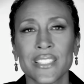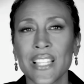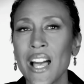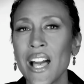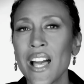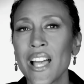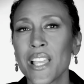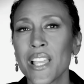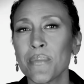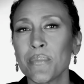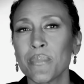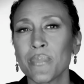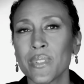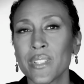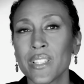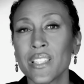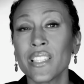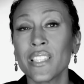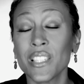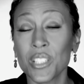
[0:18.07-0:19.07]
Time
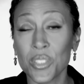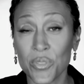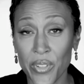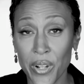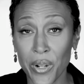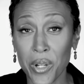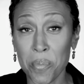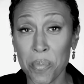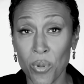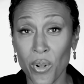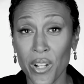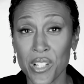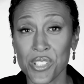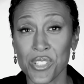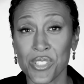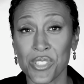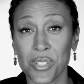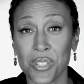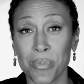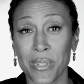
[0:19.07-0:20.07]
is very
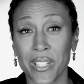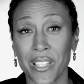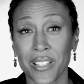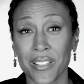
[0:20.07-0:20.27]
precious to me.